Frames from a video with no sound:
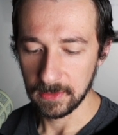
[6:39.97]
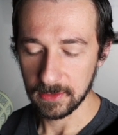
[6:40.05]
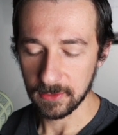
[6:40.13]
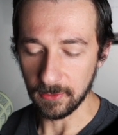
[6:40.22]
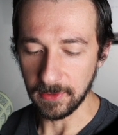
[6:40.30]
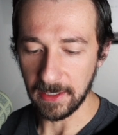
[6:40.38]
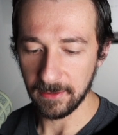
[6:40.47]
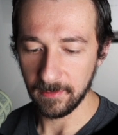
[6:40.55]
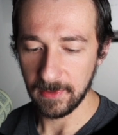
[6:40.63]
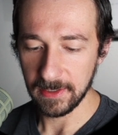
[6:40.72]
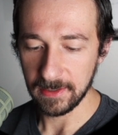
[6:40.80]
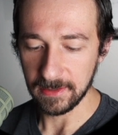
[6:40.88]
Scroll down a
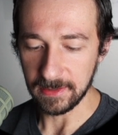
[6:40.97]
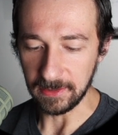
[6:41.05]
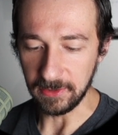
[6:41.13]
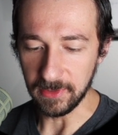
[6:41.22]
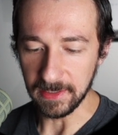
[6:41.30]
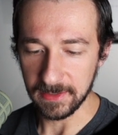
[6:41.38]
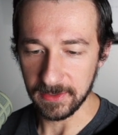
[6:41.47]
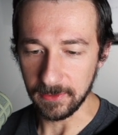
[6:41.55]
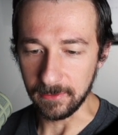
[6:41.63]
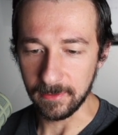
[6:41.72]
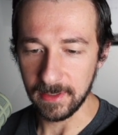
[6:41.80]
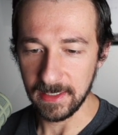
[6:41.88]
bit until you get
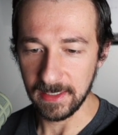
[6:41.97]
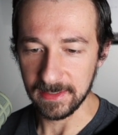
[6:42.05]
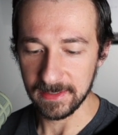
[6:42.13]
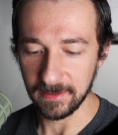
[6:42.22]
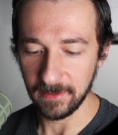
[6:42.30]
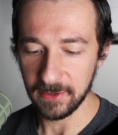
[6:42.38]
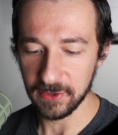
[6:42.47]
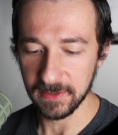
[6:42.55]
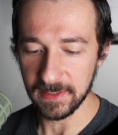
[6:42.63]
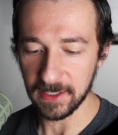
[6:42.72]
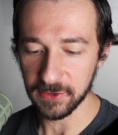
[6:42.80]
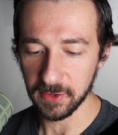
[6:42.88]
to the installation
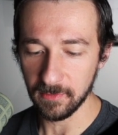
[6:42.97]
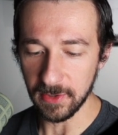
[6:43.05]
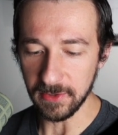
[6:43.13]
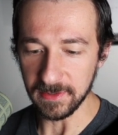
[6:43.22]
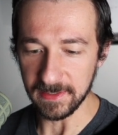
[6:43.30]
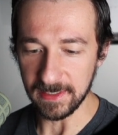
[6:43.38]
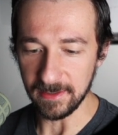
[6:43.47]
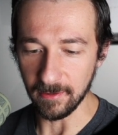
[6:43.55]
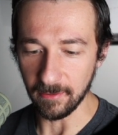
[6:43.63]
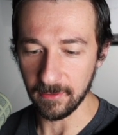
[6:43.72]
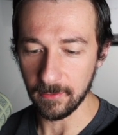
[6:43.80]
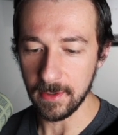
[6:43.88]
section where you can see
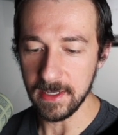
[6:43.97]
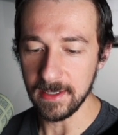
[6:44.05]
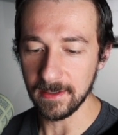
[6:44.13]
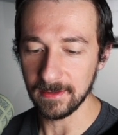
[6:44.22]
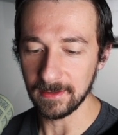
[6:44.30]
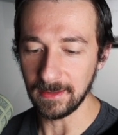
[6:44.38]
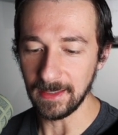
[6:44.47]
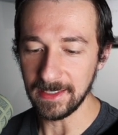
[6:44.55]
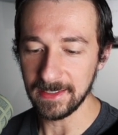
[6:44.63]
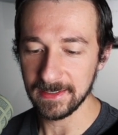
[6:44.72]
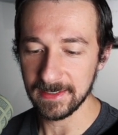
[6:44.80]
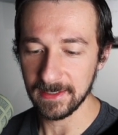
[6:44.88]
the three
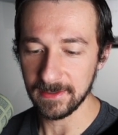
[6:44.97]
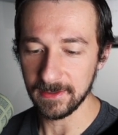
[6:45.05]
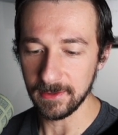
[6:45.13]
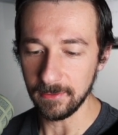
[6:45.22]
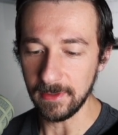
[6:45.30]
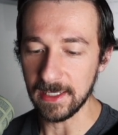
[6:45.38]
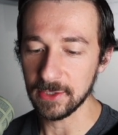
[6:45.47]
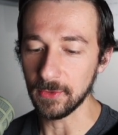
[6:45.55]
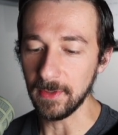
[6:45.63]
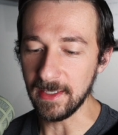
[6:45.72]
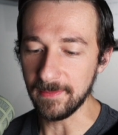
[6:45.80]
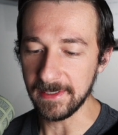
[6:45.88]
links to the
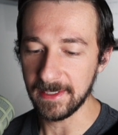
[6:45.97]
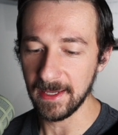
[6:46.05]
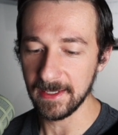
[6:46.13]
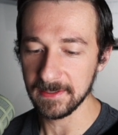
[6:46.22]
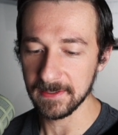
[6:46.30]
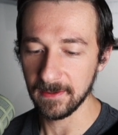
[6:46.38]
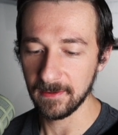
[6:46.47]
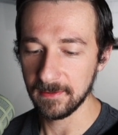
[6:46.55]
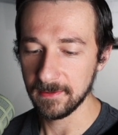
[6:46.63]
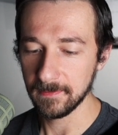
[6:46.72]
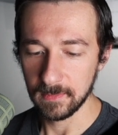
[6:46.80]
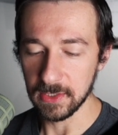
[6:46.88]
actual APKs.
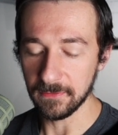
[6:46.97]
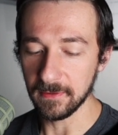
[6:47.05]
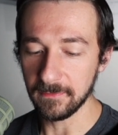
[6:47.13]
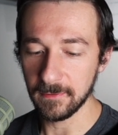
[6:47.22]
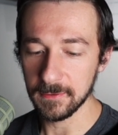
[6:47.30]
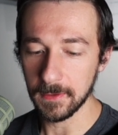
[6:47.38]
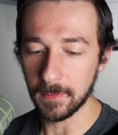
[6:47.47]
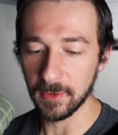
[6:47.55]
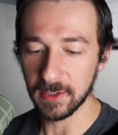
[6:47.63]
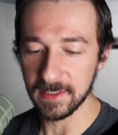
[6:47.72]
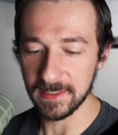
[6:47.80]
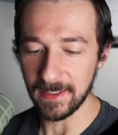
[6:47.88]
So for the first one, we're
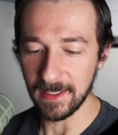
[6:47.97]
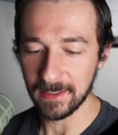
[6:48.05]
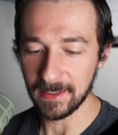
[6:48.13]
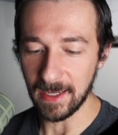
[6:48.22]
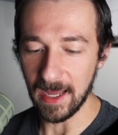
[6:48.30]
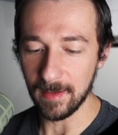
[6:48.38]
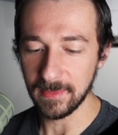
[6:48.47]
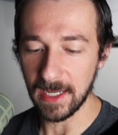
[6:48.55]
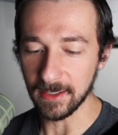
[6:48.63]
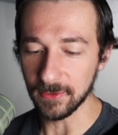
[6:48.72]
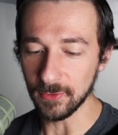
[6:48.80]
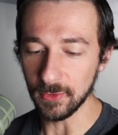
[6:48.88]
going to select
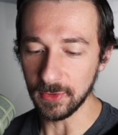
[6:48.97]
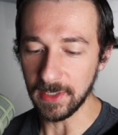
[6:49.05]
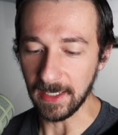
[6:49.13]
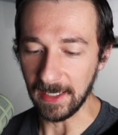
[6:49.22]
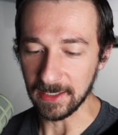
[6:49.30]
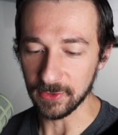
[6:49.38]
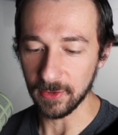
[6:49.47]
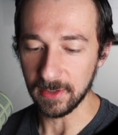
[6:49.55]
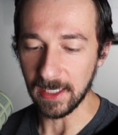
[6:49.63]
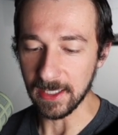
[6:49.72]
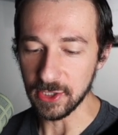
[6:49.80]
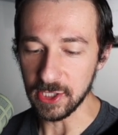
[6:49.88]

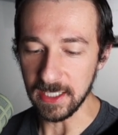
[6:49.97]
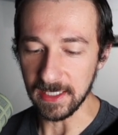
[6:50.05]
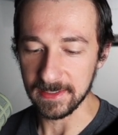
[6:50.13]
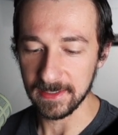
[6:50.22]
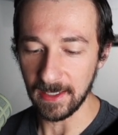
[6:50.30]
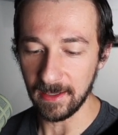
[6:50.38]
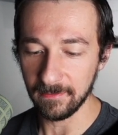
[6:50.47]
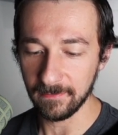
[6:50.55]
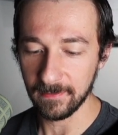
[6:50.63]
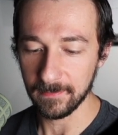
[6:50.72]
com.google.android.gsf.